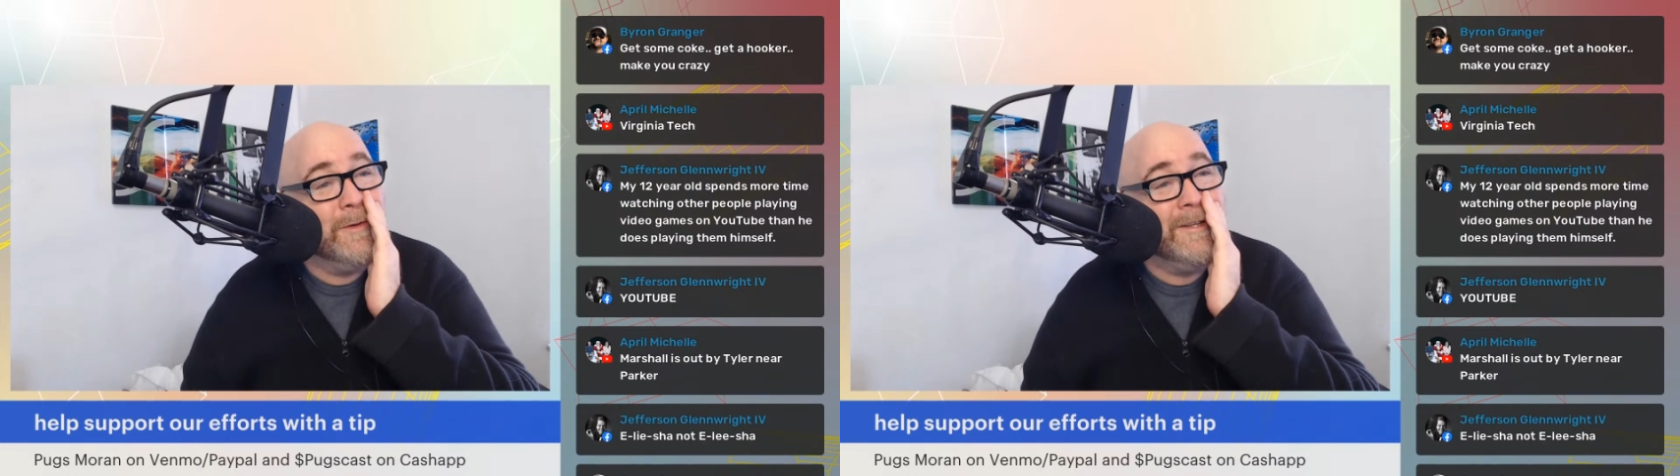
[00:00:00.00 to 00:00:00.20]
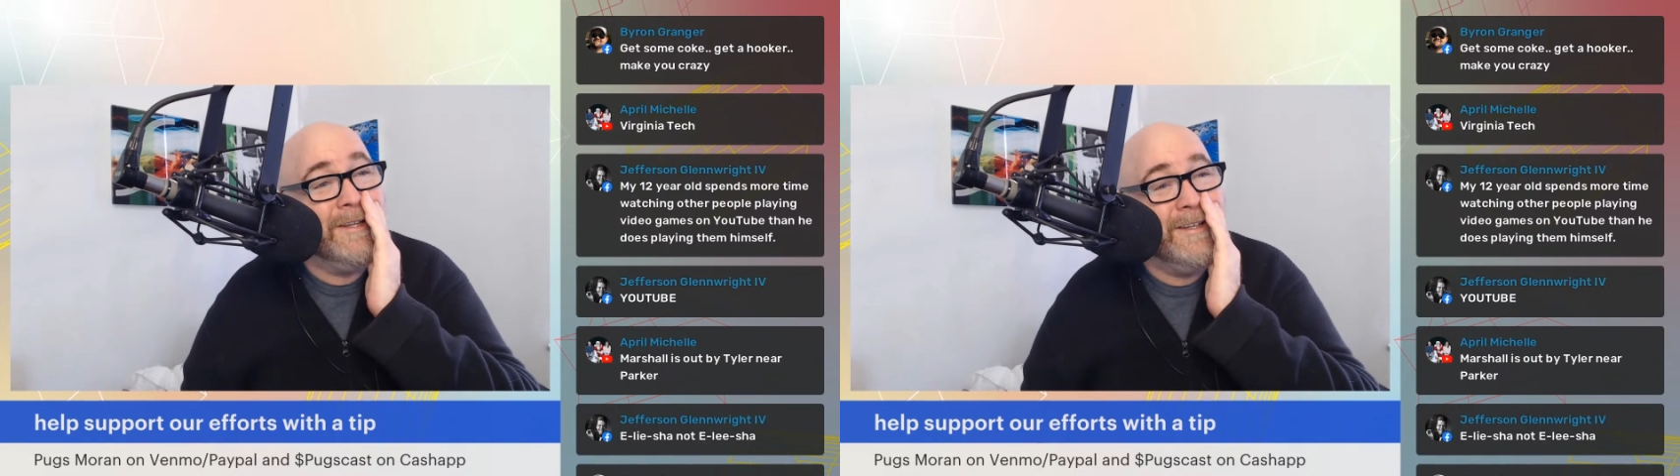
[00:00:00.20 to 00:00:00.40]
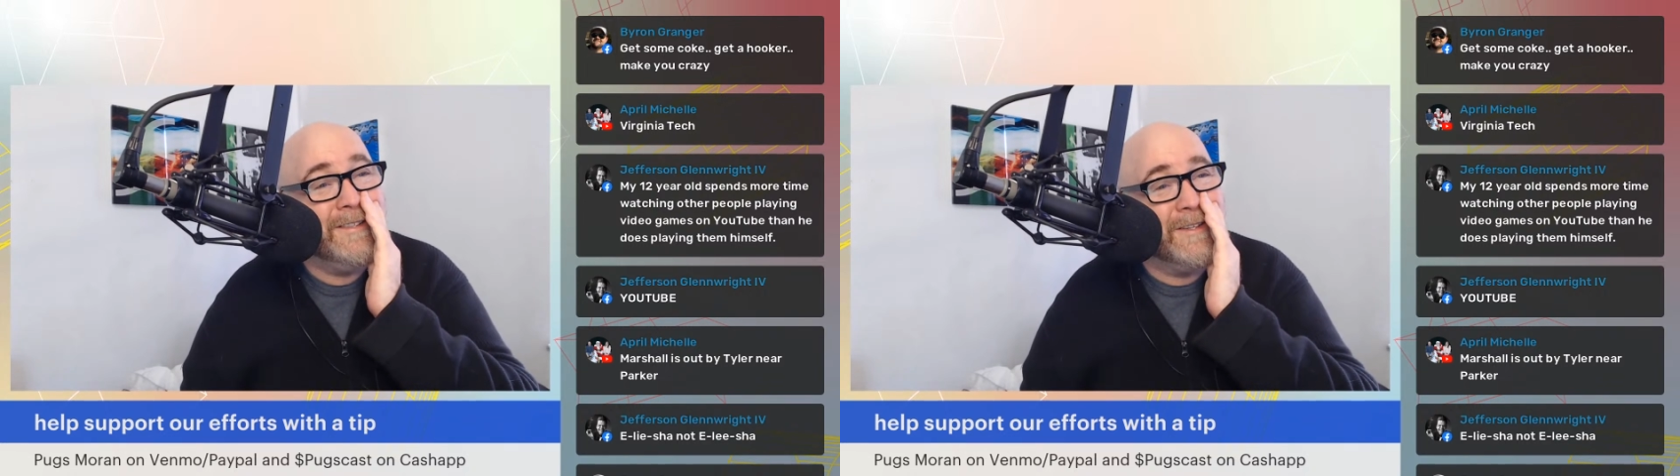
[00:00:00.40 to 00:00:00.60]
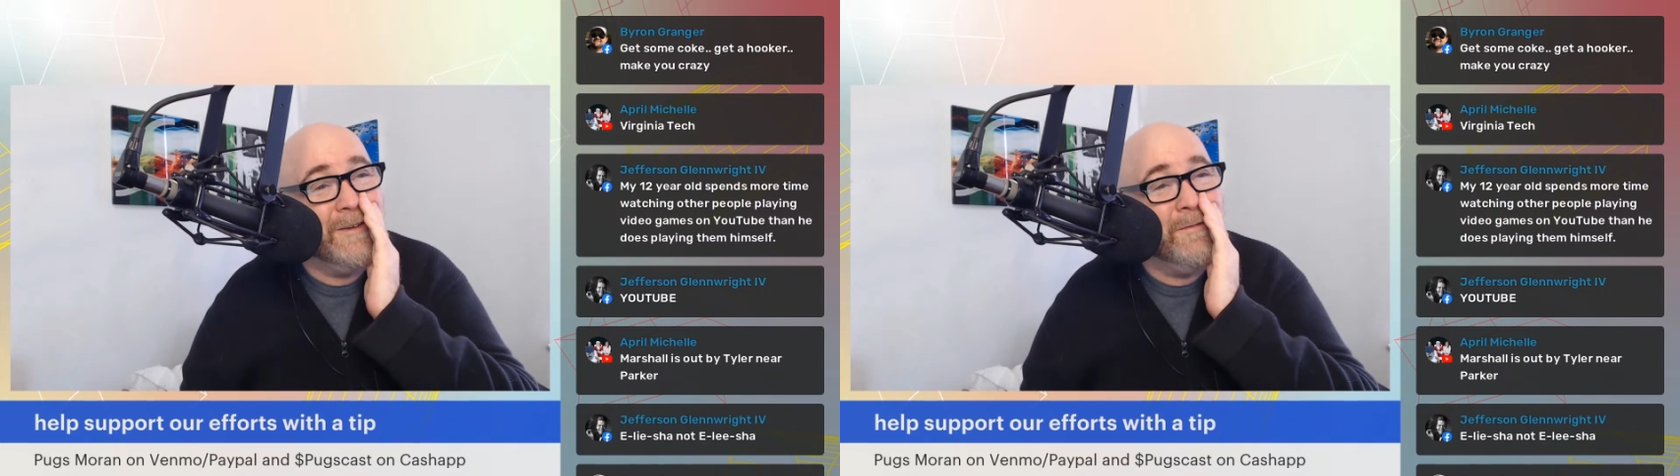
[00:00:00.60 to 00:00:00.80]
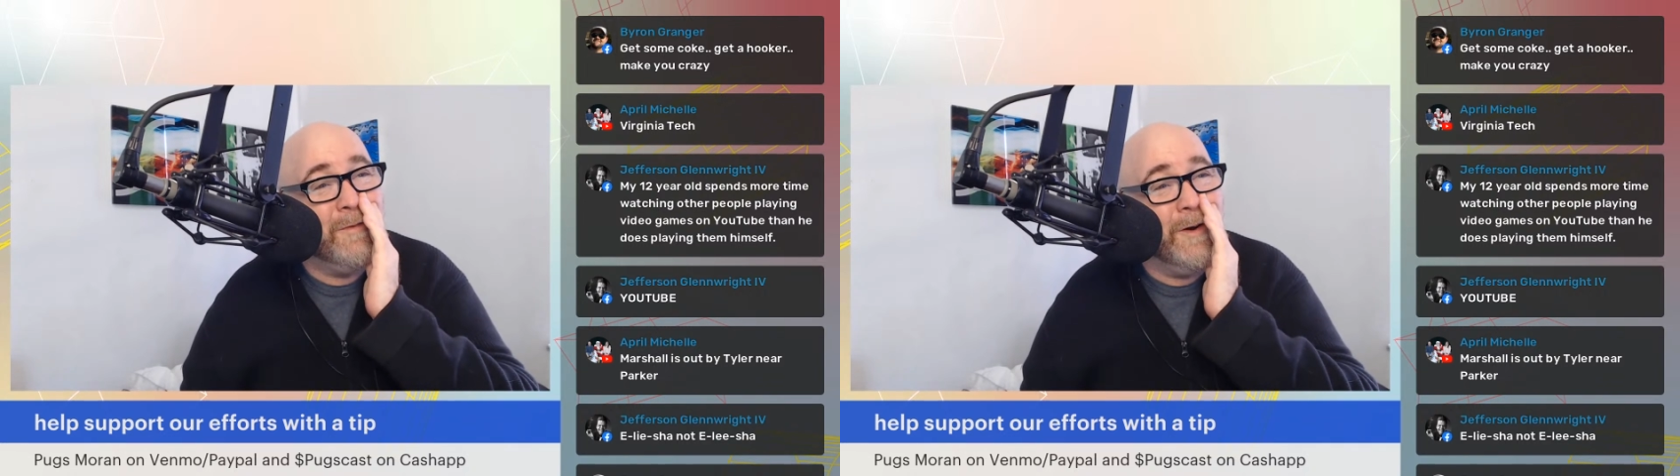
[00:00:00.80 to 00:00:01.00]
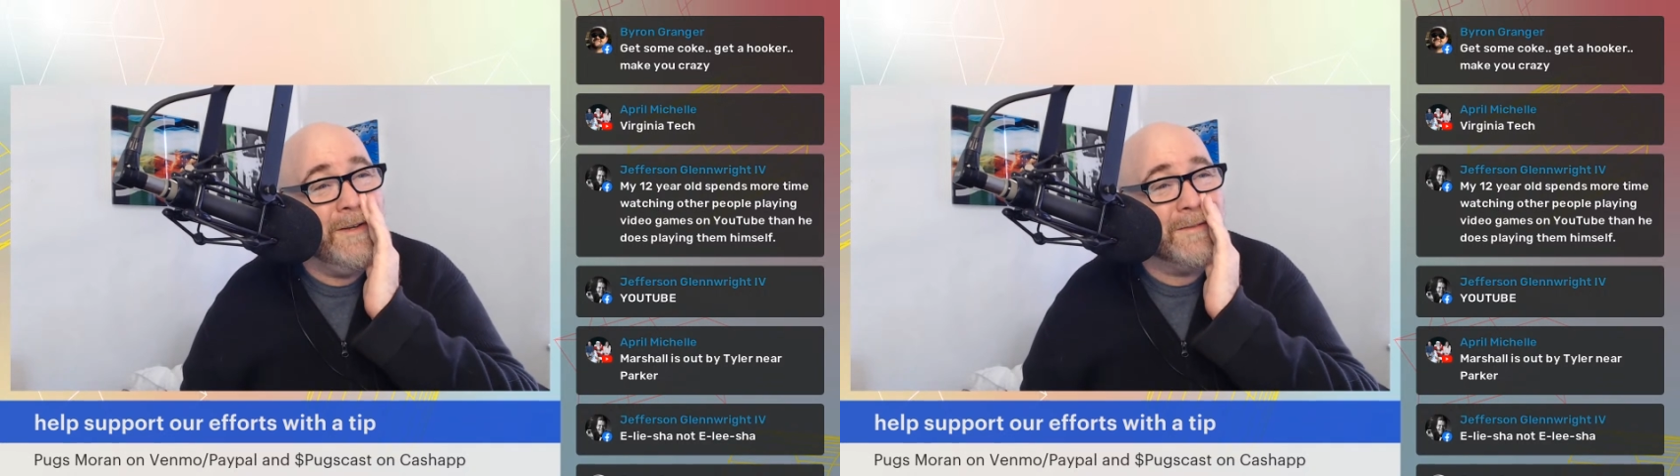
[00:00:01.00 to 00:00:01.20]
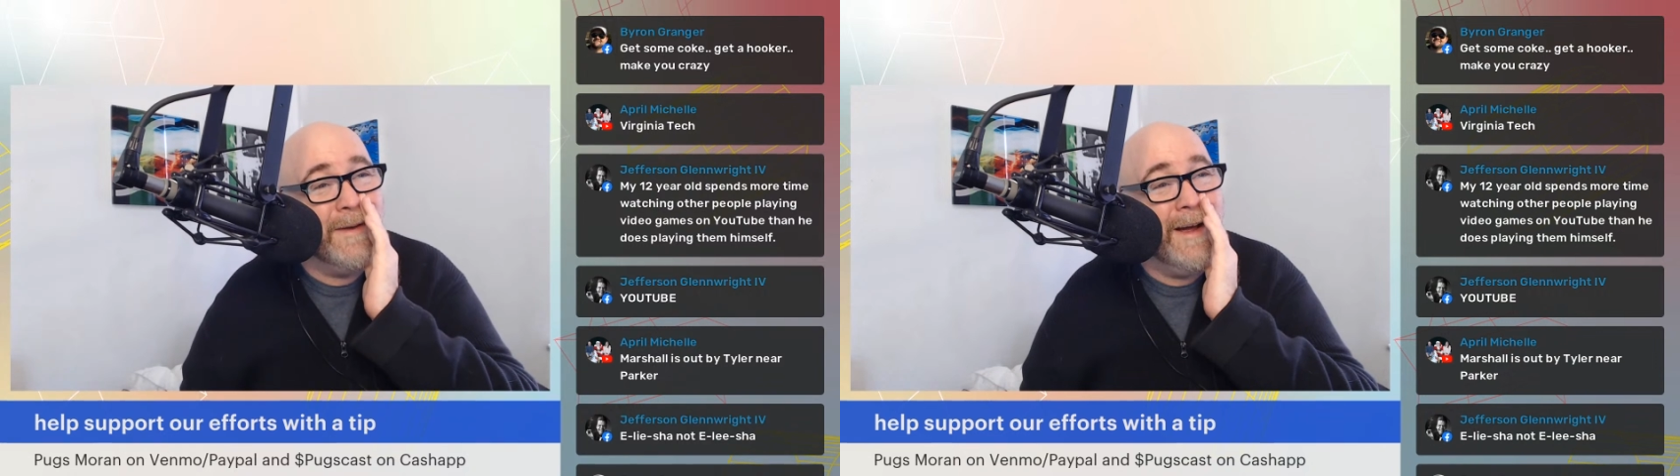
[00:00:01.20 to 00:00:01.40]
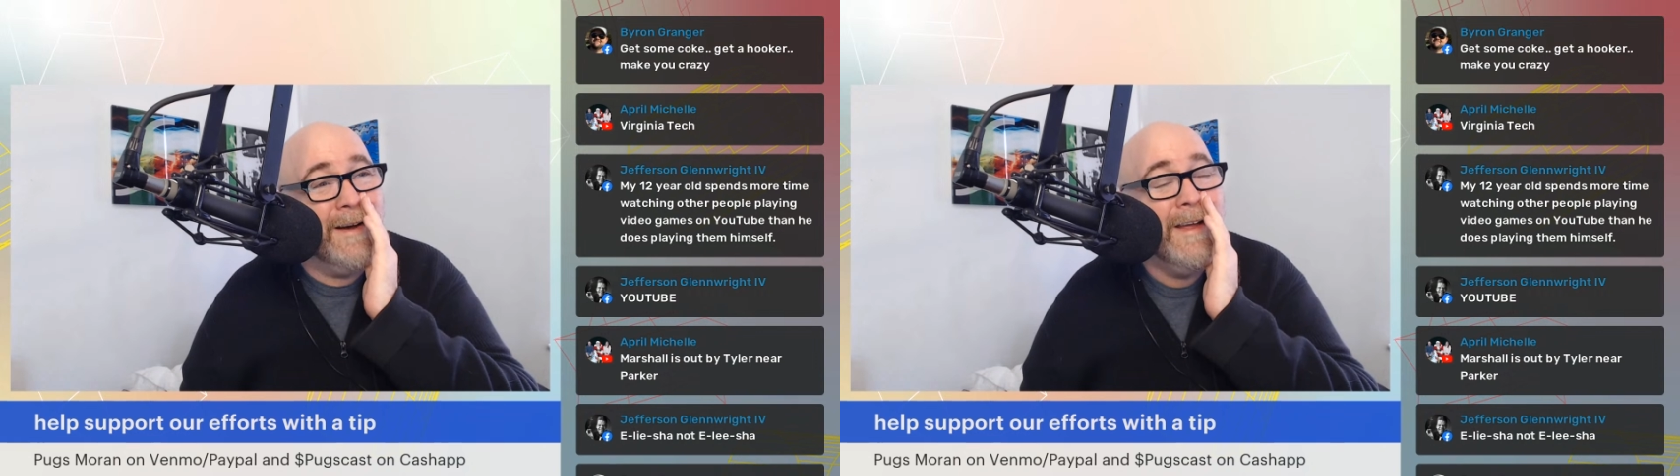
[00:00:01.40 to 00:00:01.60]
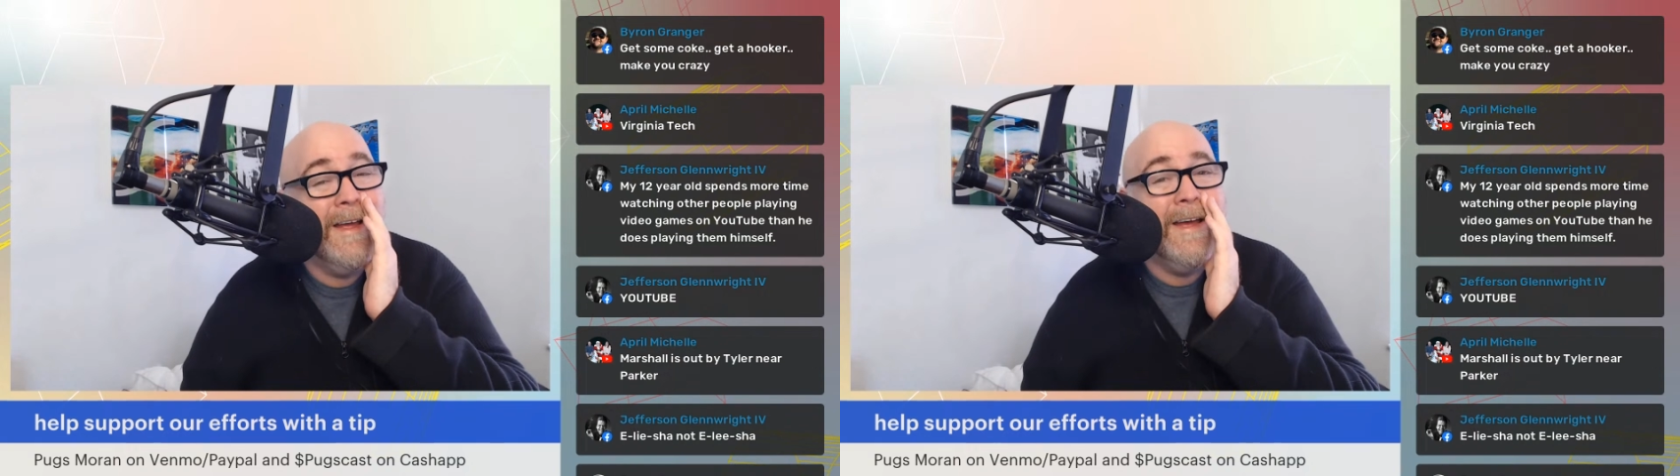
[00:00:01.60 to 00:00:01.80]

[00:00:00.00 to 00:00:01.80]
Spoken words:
released the voicemail.